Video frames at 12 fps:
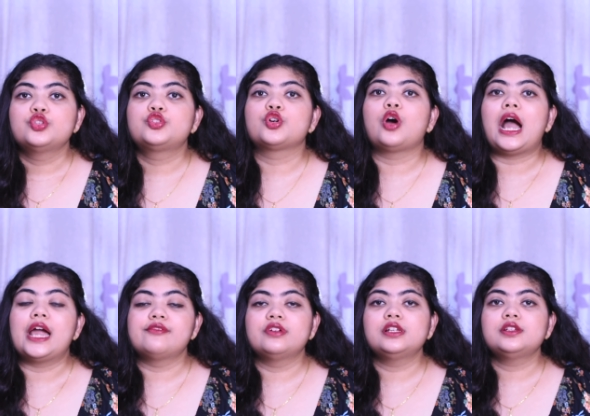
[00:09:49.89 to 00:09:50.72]
so
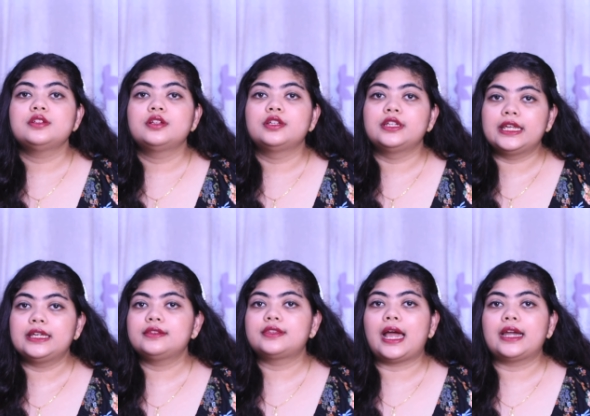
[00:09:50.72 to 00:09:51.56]
I will
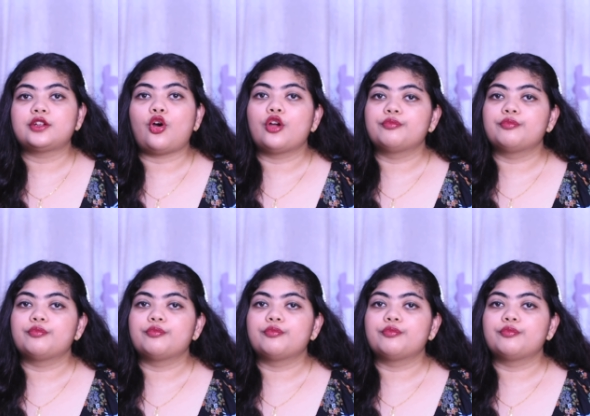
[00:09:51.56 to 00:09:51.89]
link that